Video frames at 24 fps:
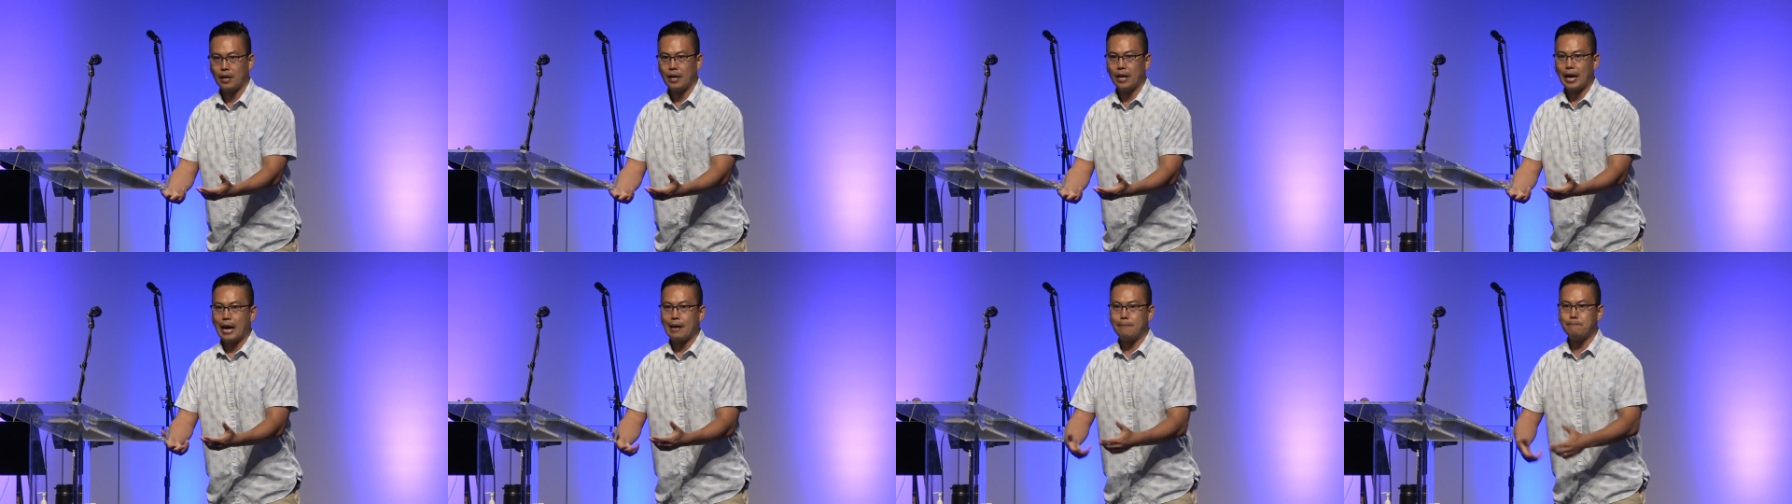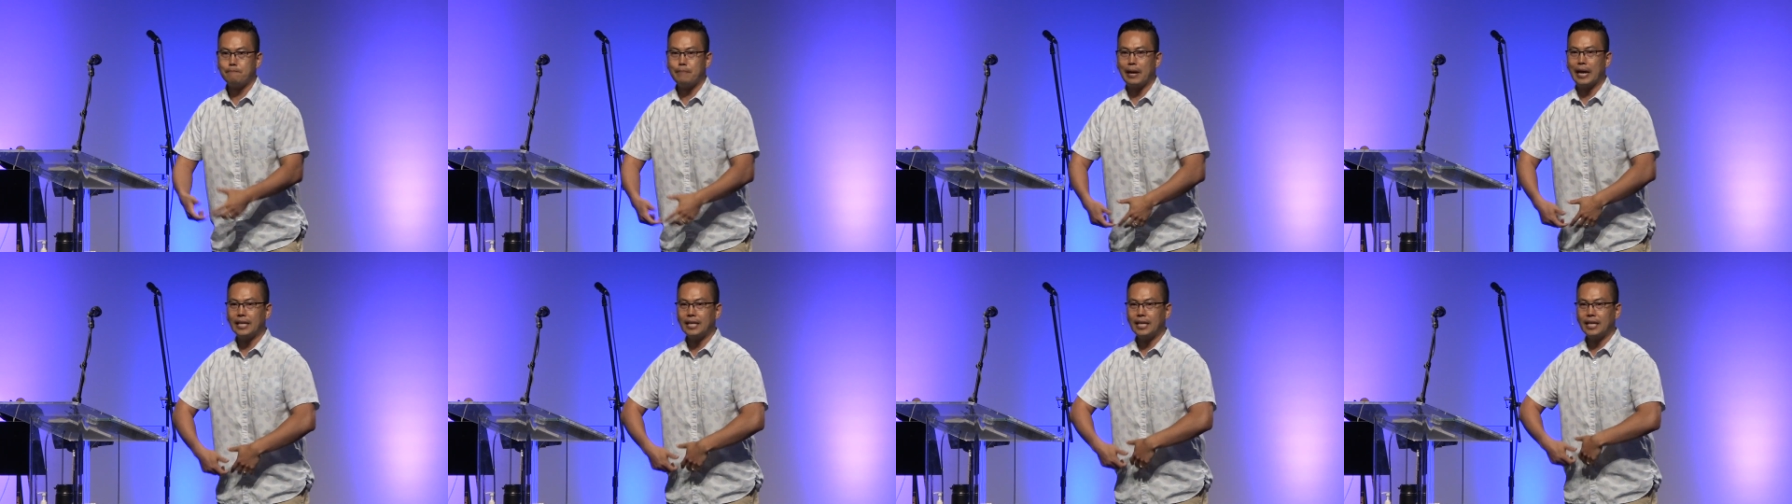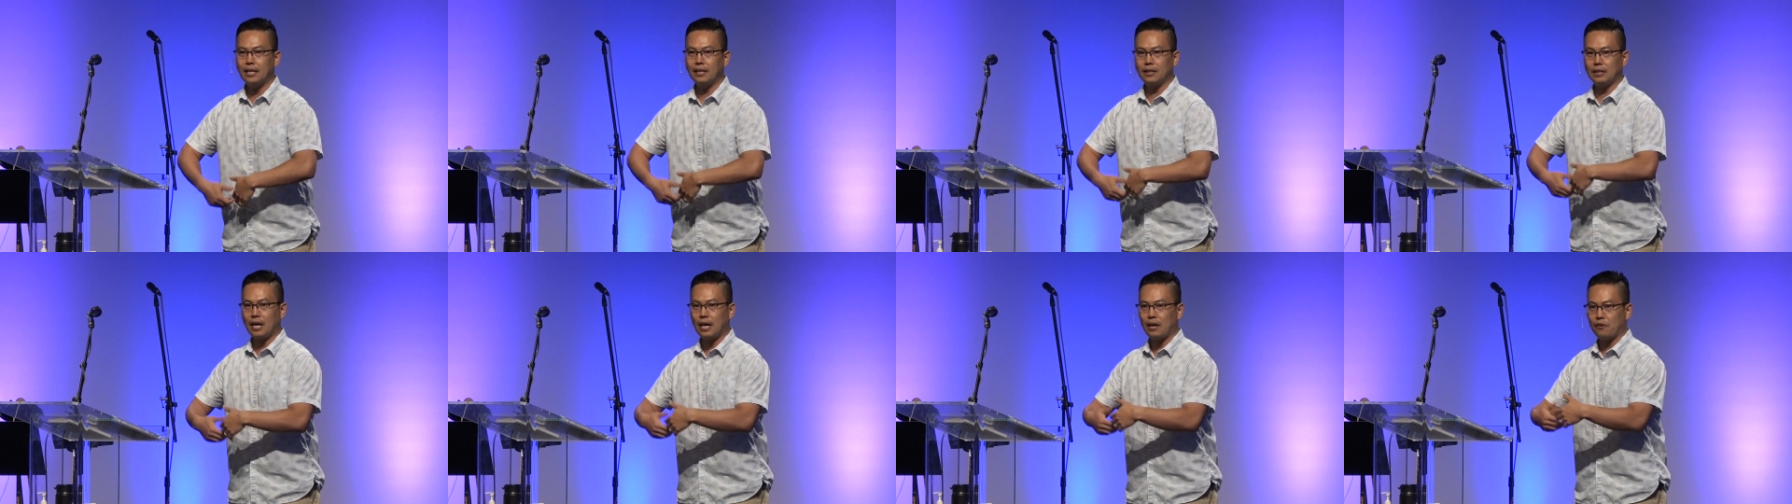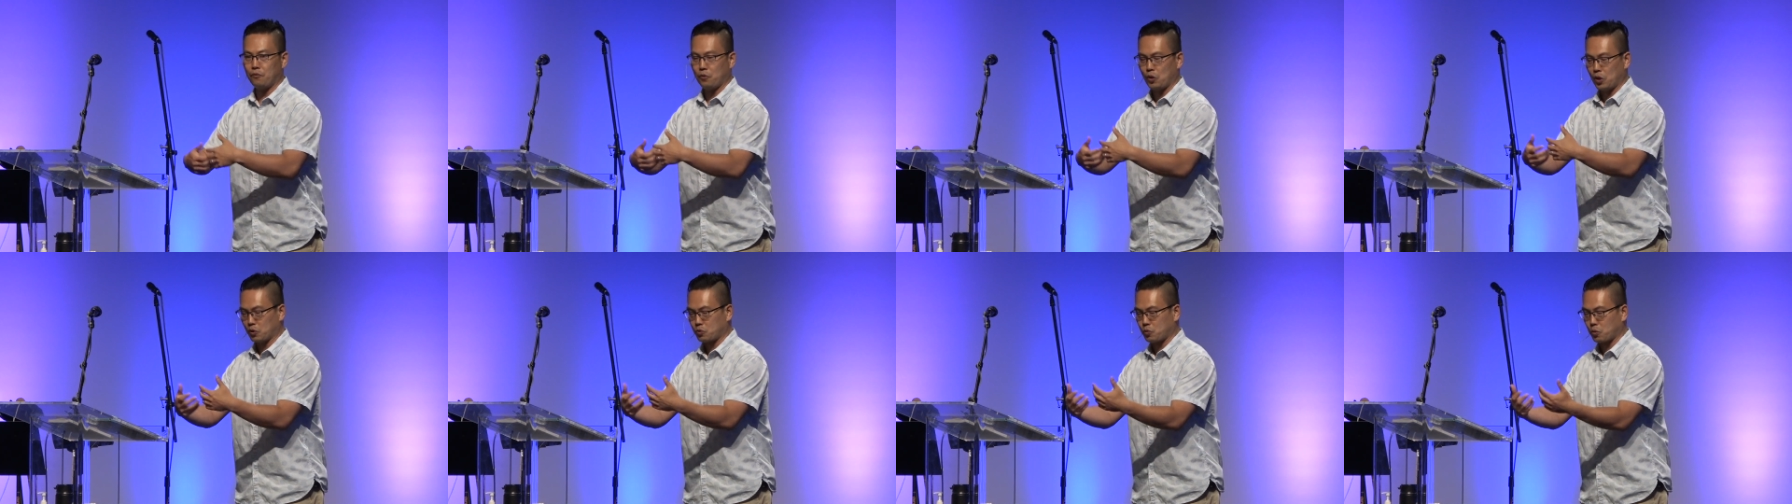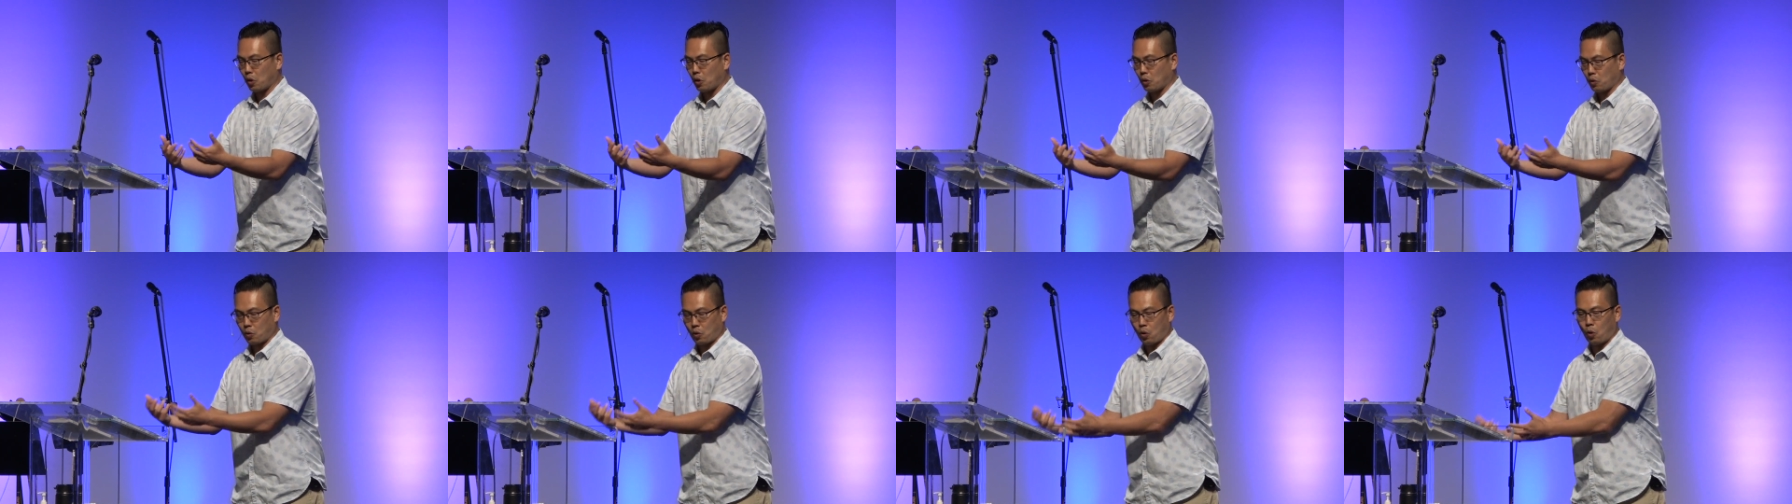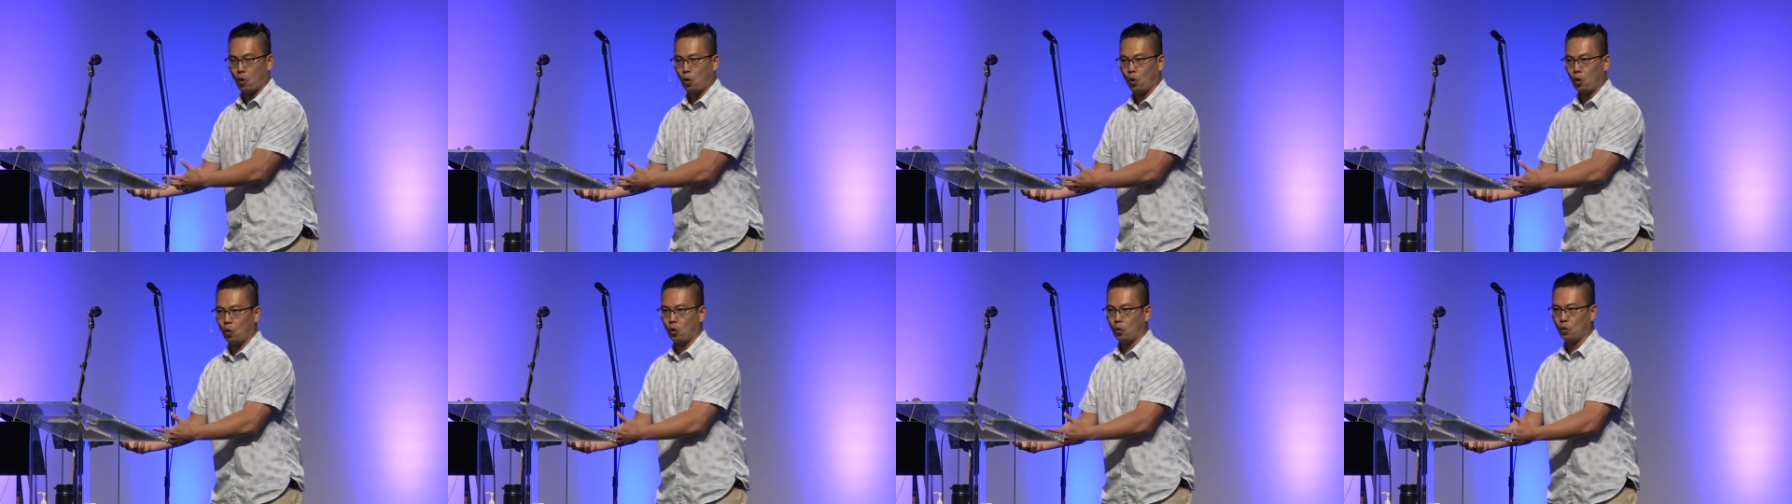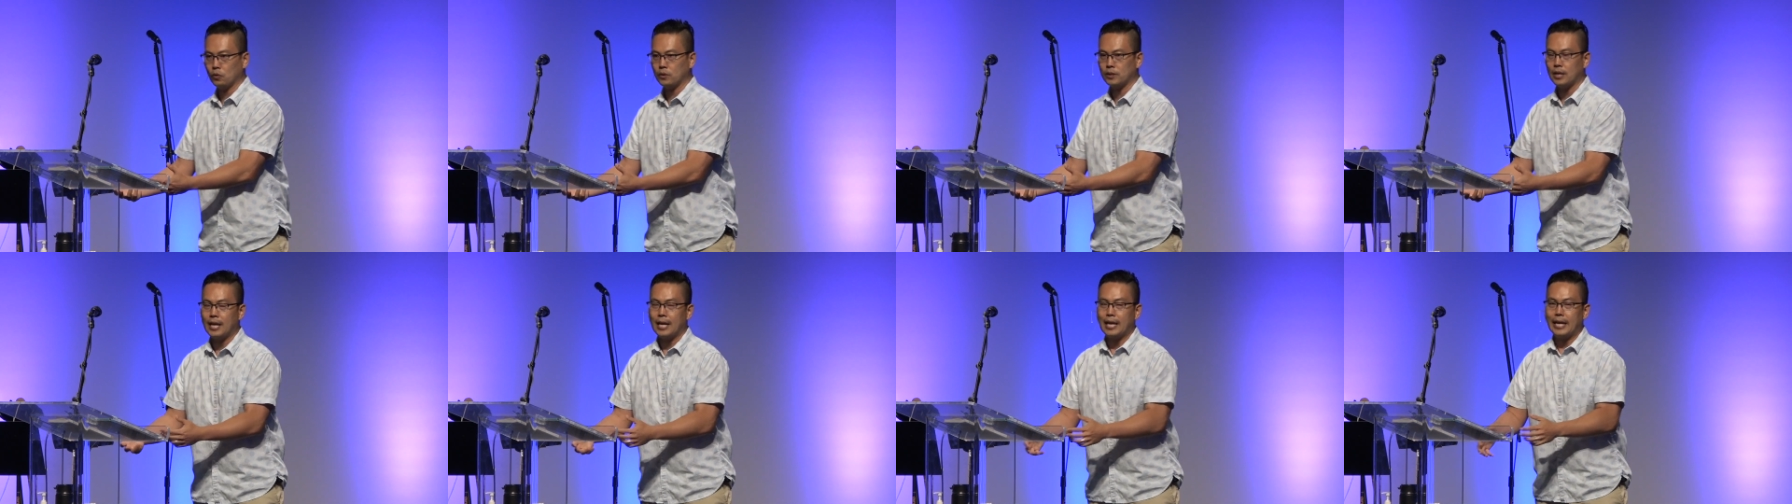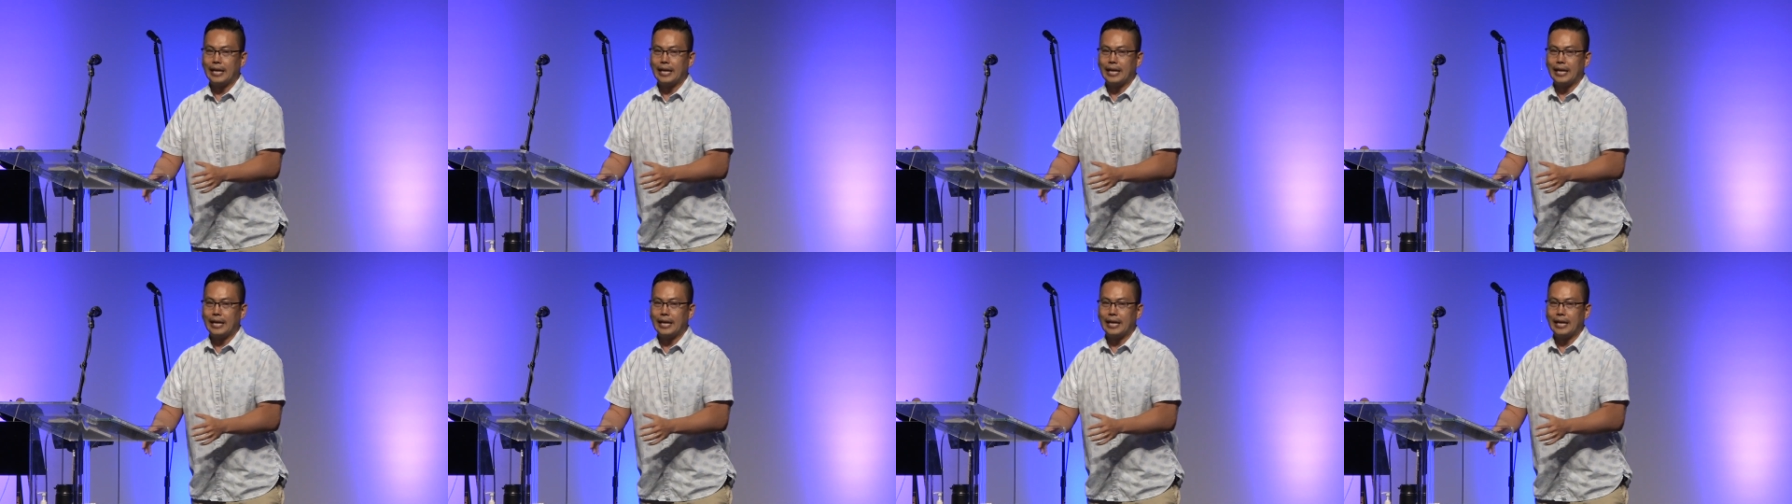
and many love will grow cold,